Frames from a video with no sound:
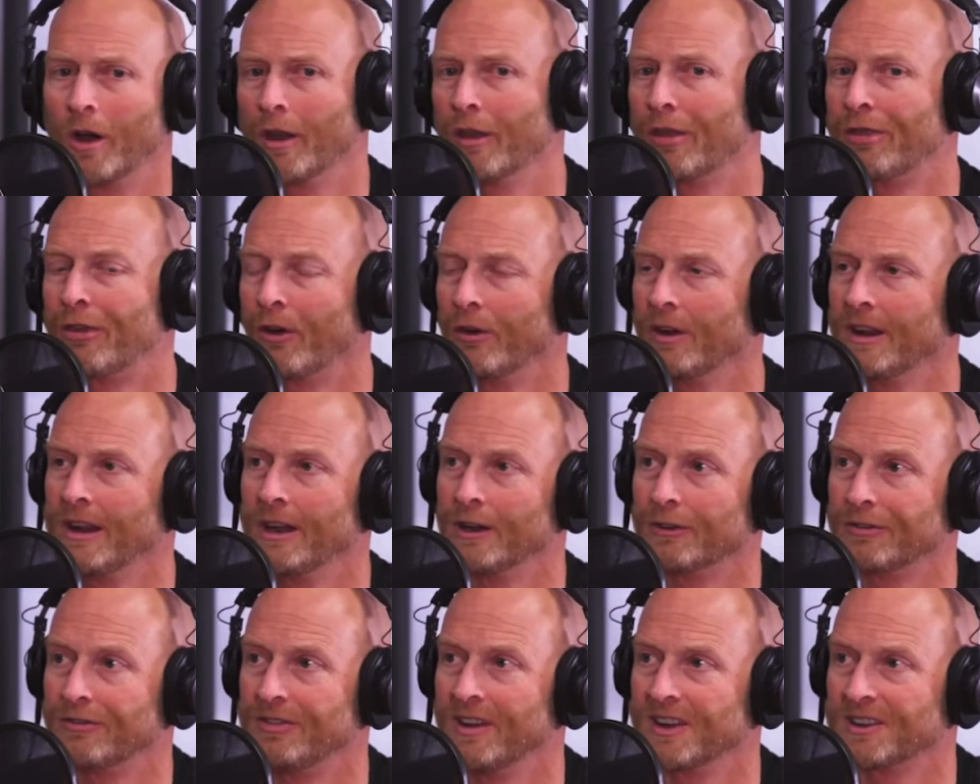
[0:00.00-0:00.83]
a
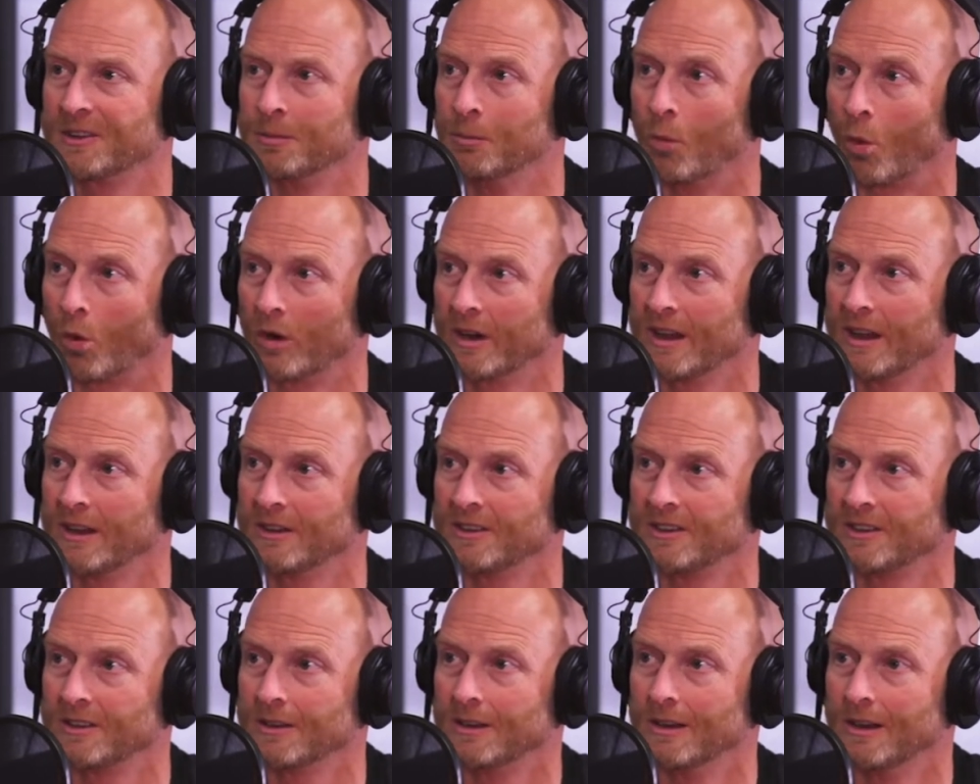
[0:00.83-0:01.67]
30-year fixed
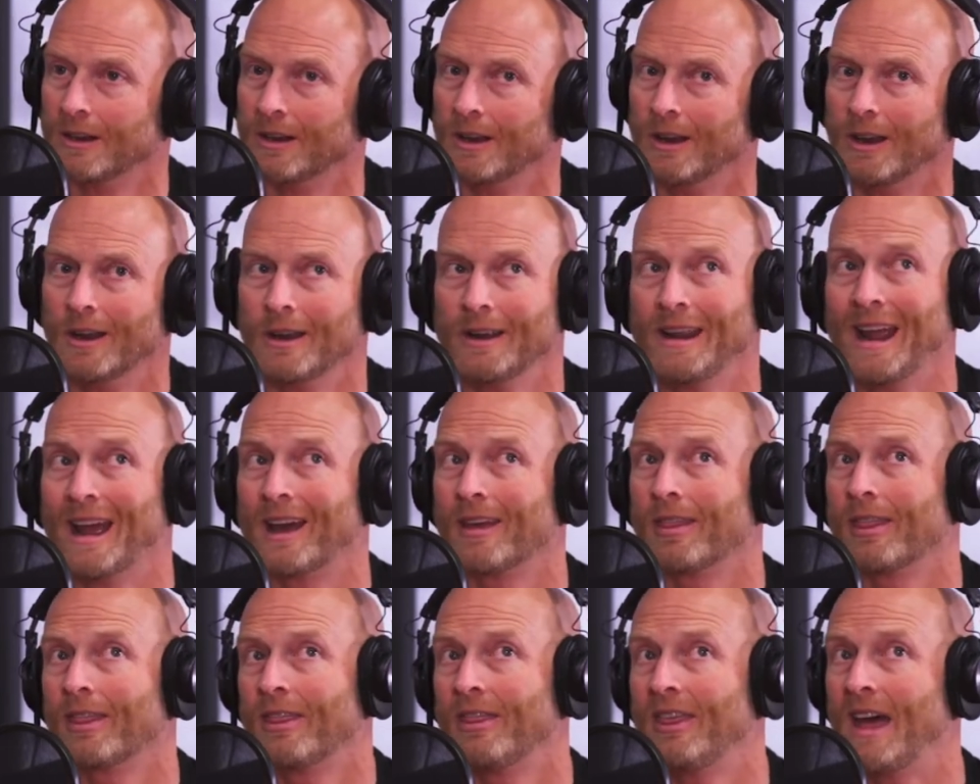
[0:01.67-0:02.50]
mortgage,
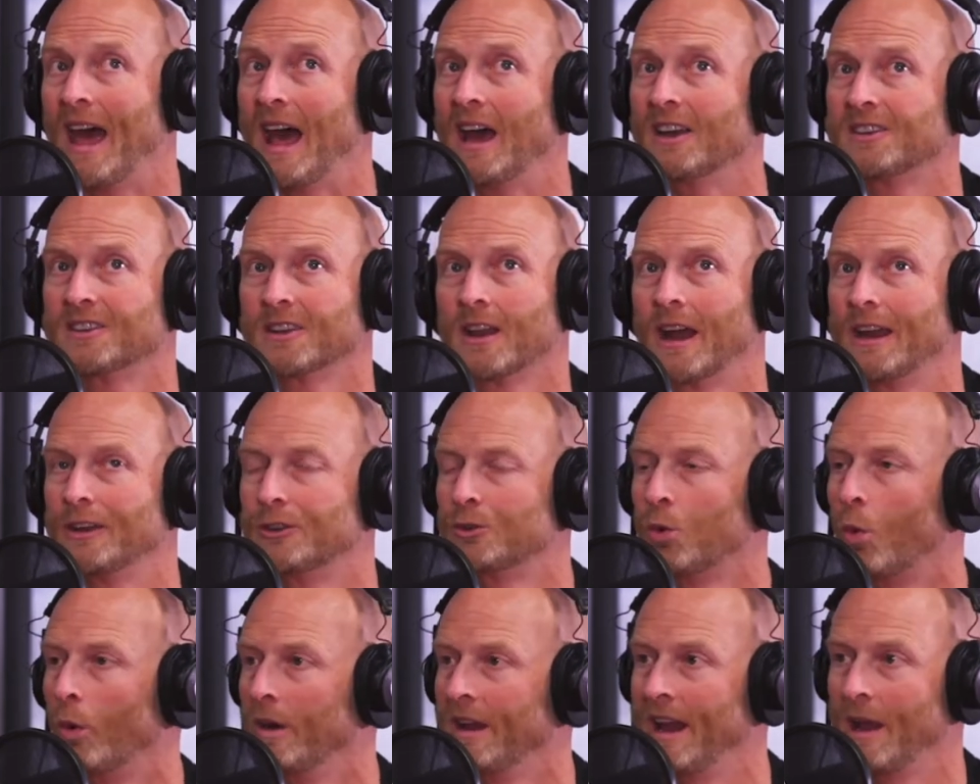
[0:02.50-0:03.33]
yeah, that's like
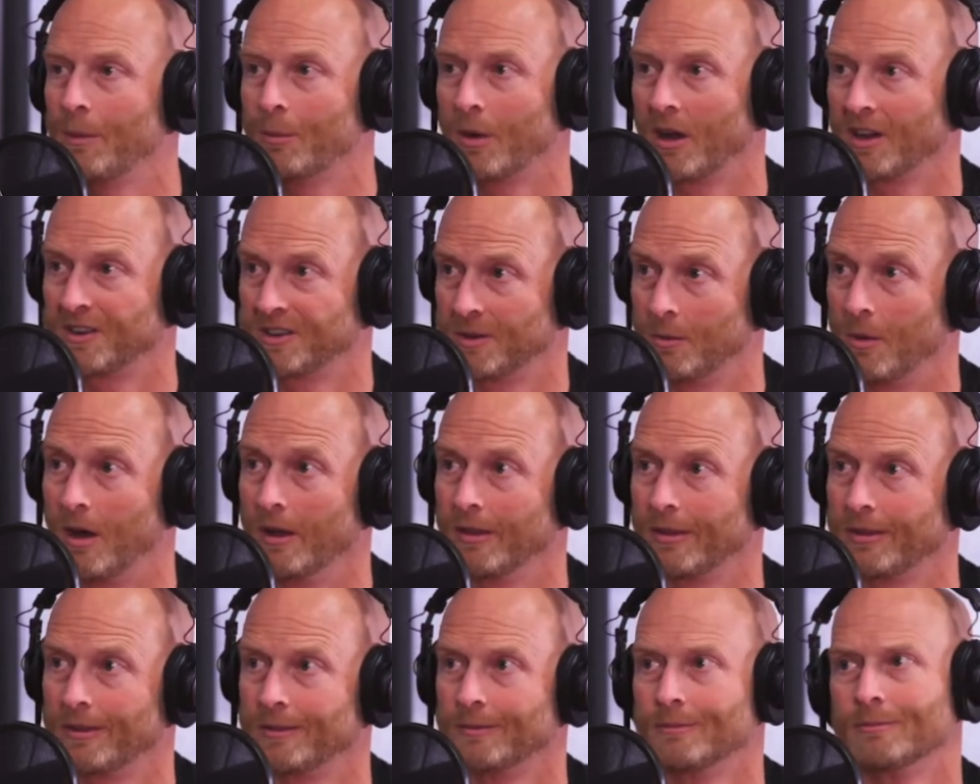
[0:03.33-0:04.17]
$28 a
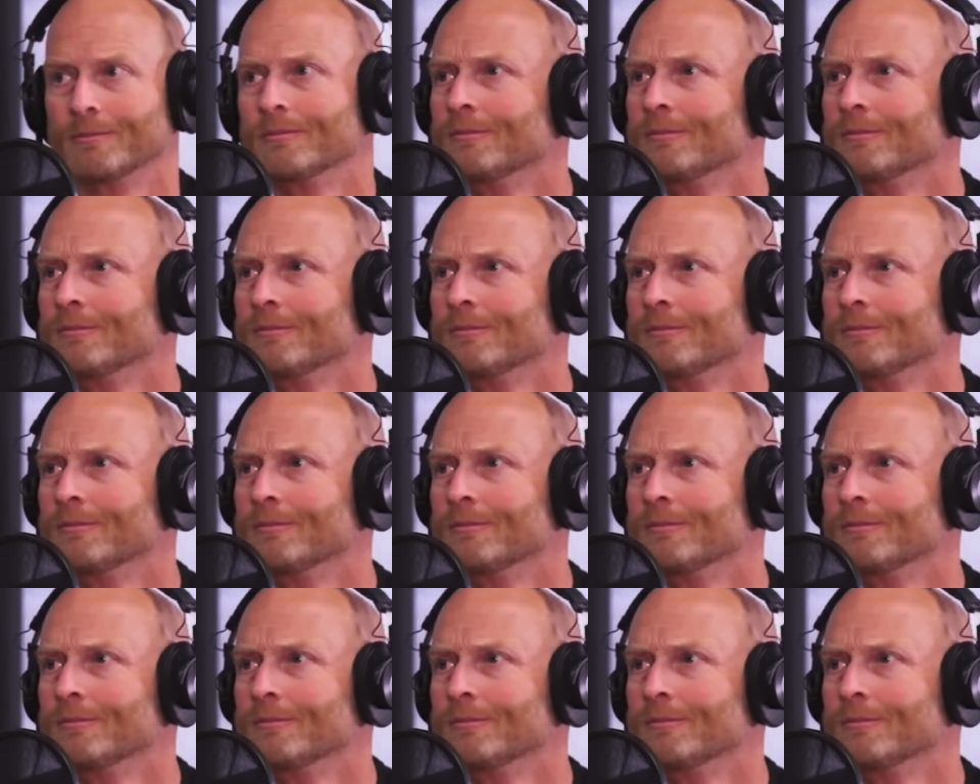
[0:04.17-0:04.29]
month.